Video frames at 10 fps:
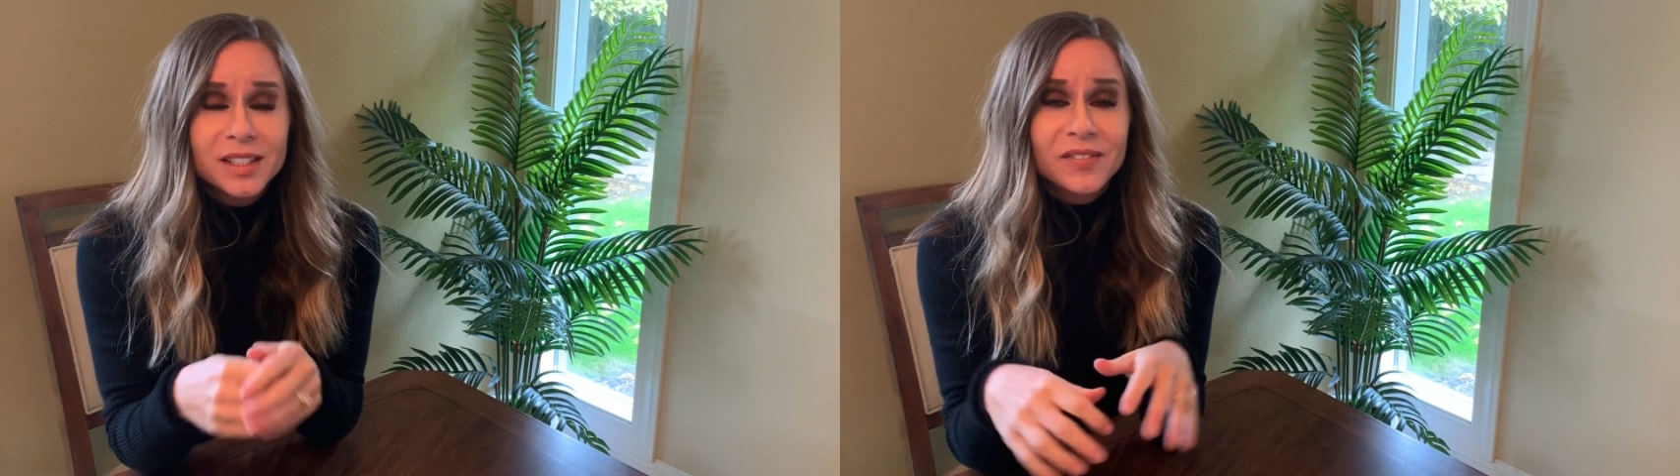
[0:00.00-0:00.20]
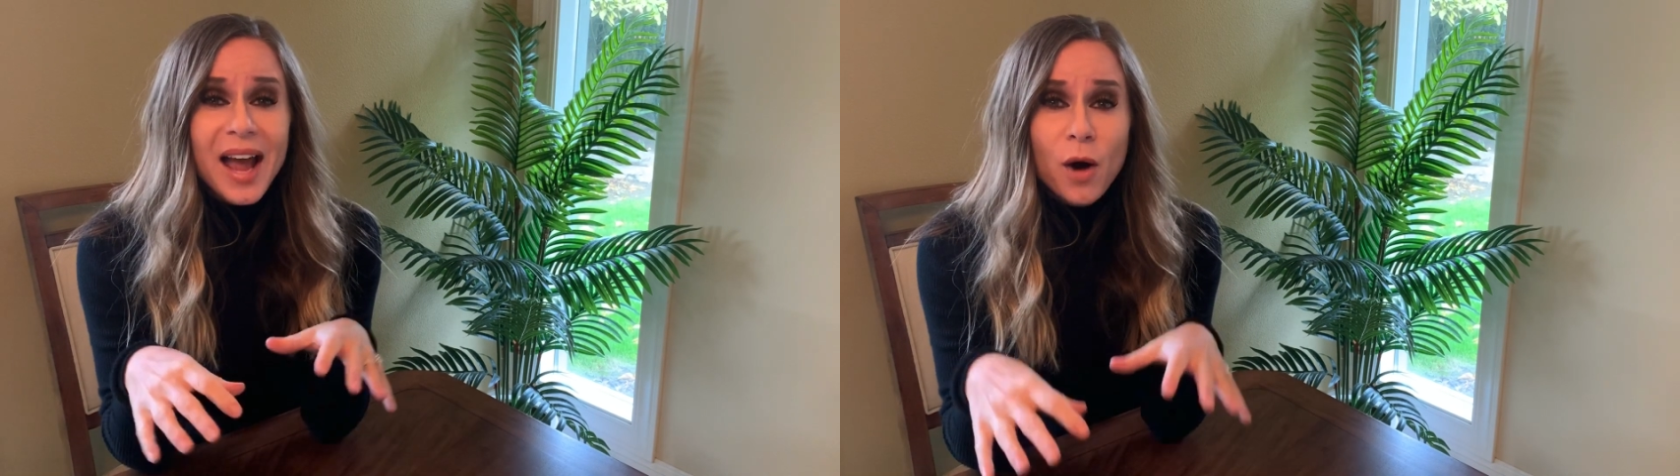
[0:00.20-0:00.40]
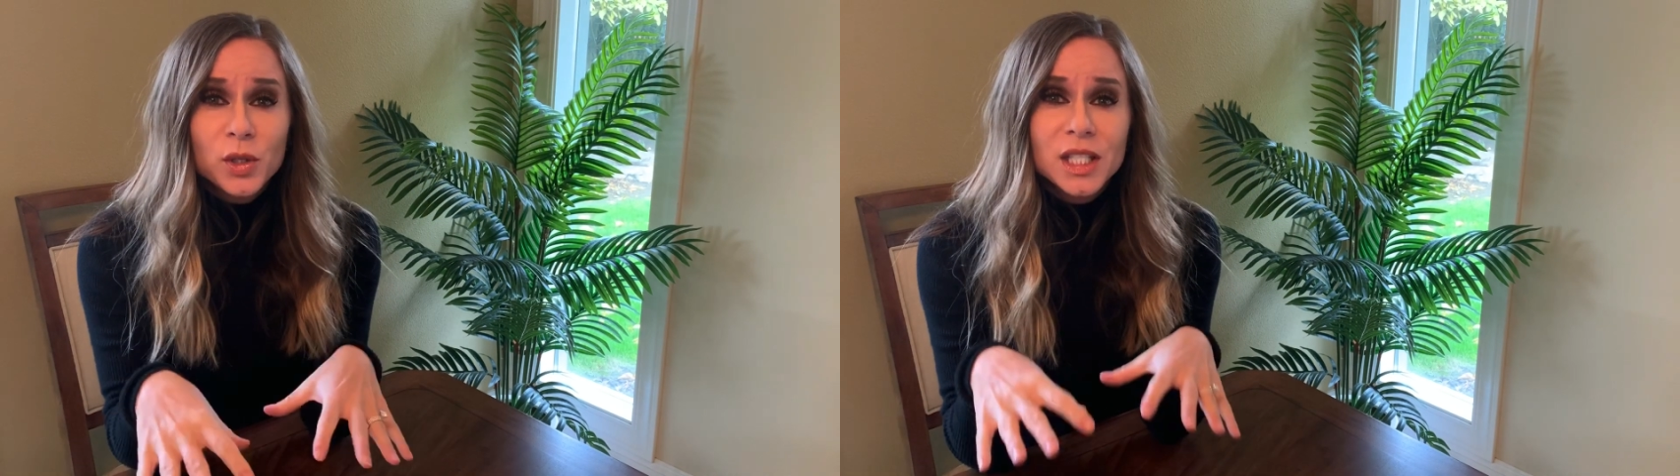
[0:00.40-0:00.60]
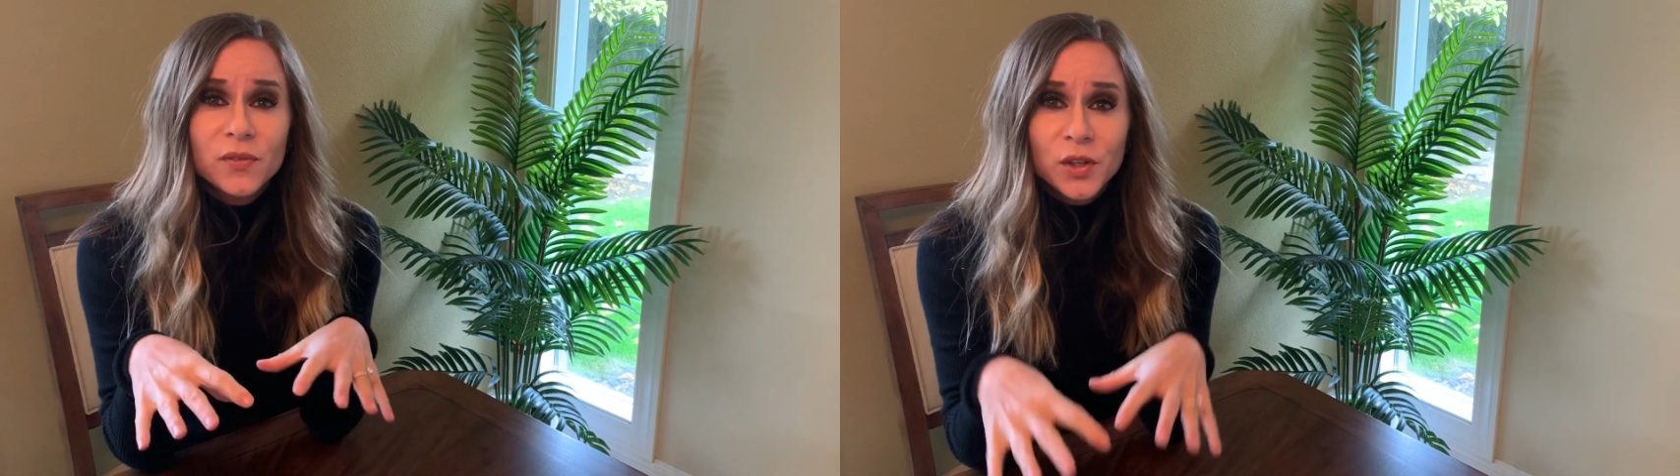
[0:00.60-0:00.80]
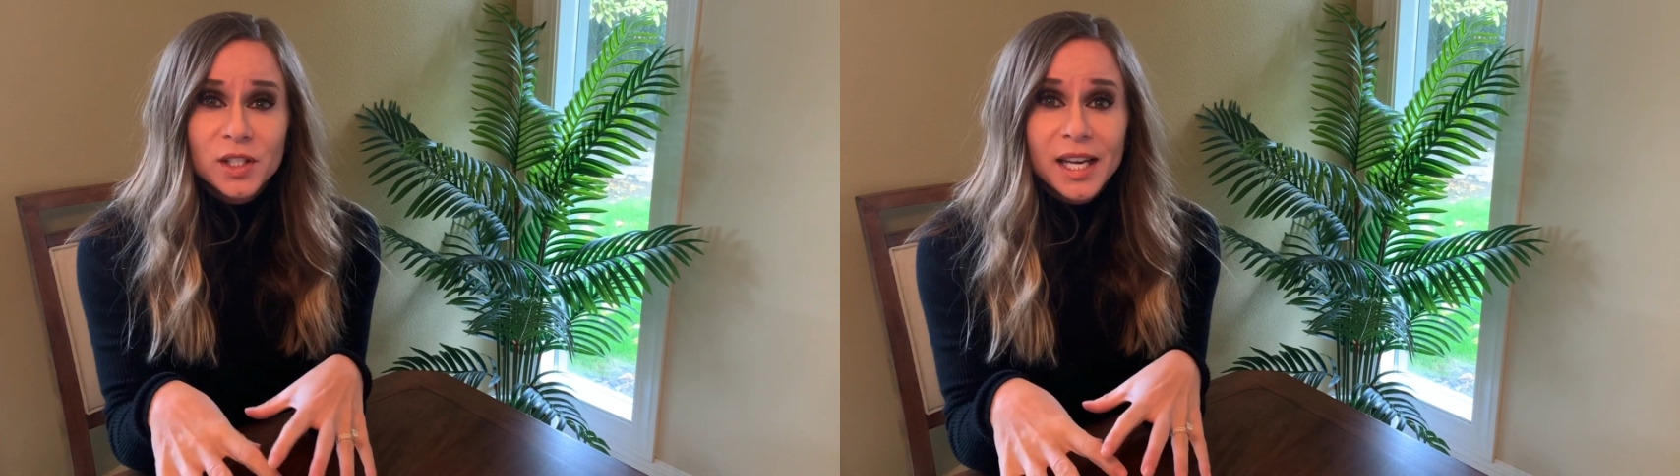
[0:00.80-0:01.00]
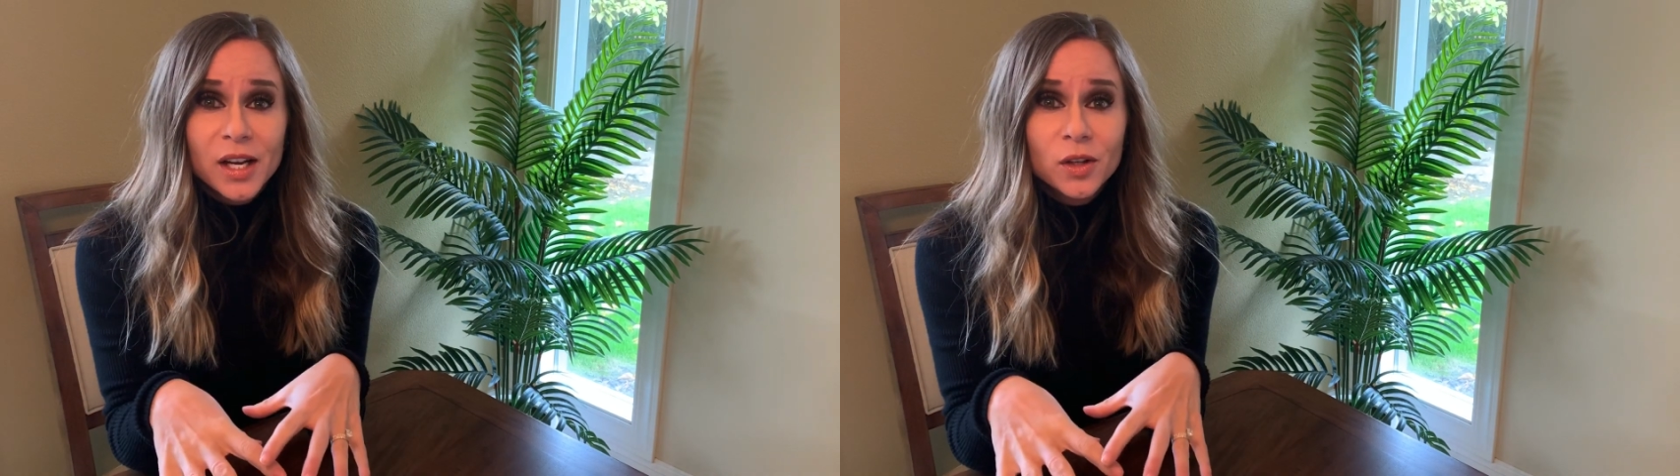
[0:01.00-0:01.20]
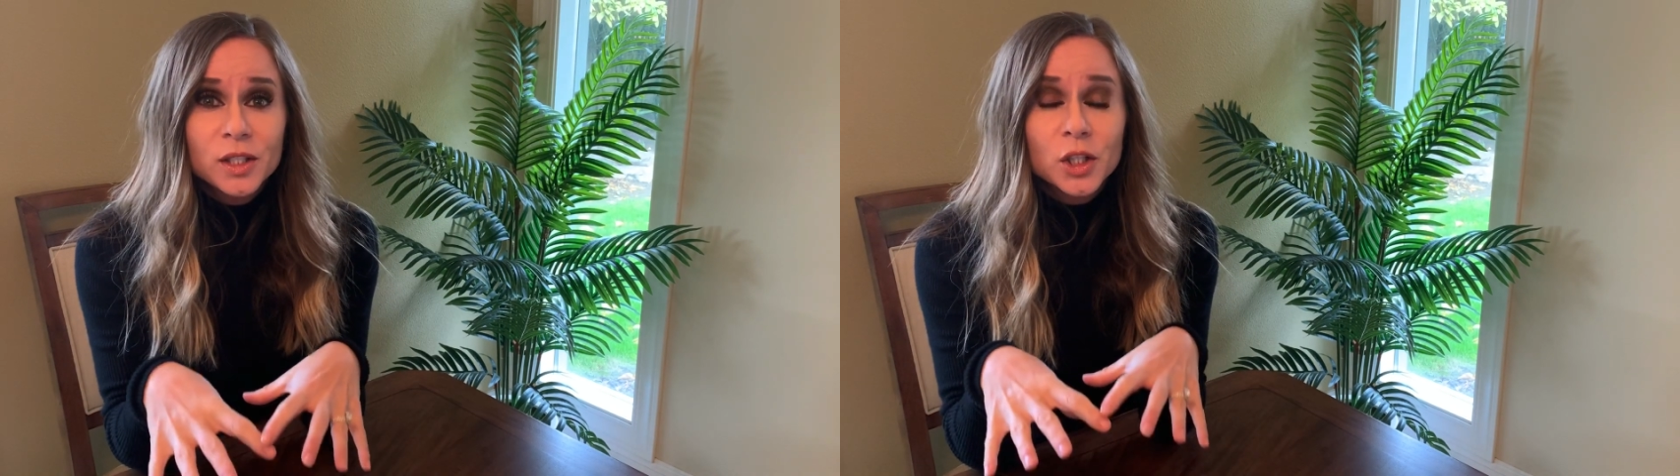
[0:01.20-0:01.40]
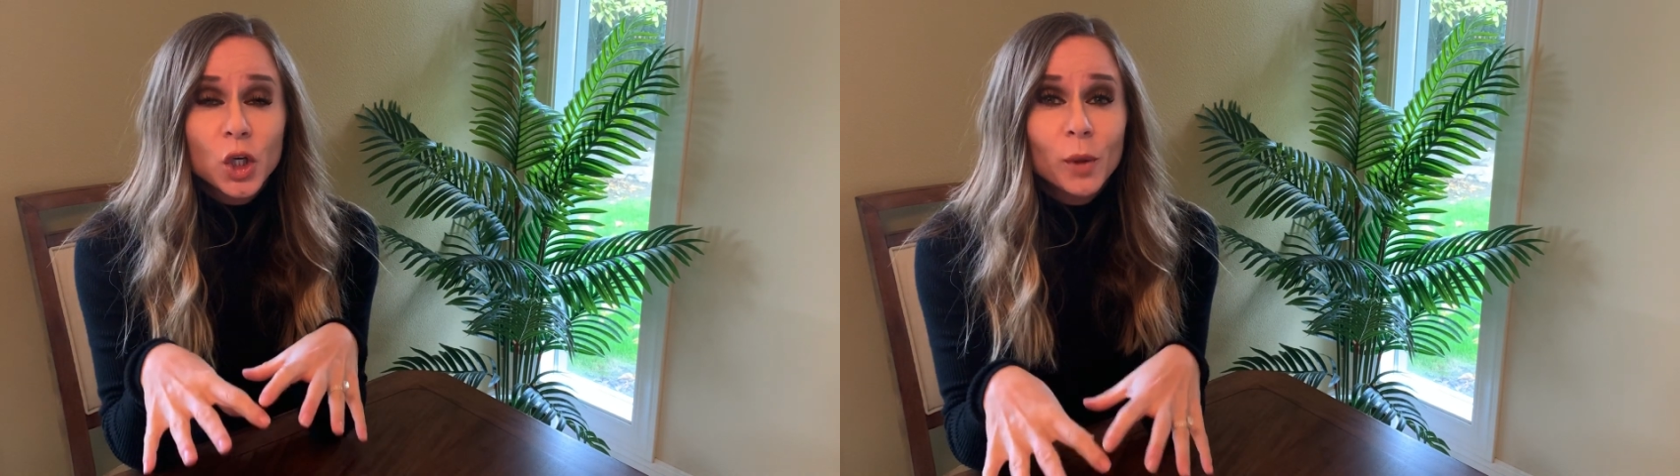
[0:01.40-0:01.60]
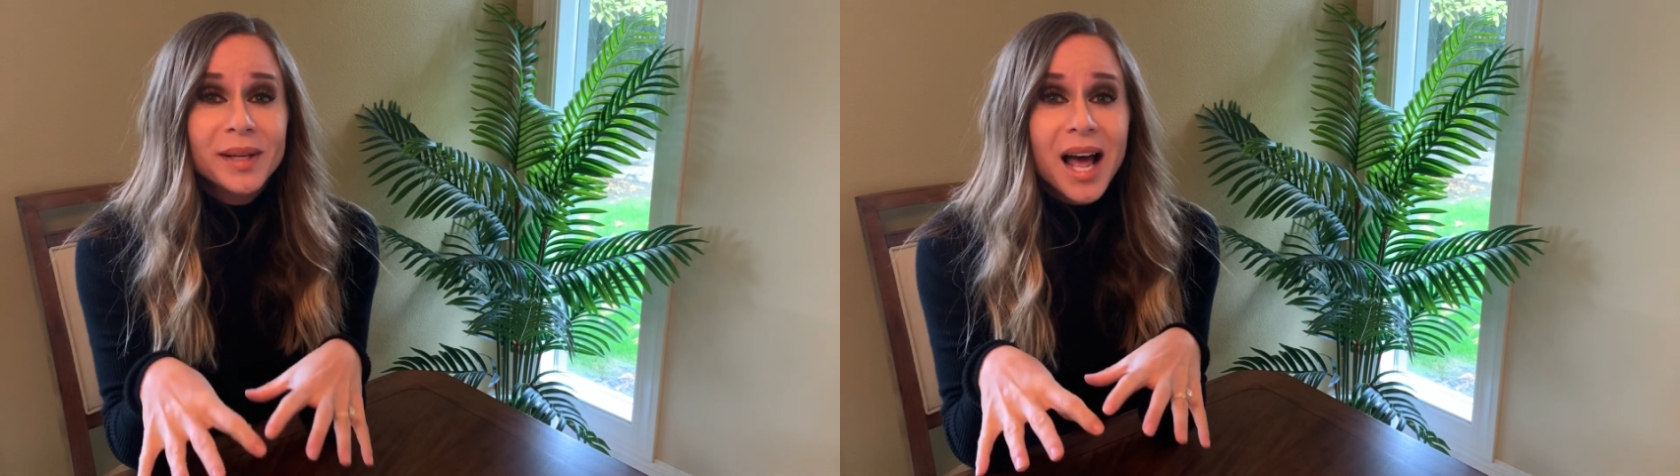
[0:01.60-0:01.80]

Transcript: of houses for sale determine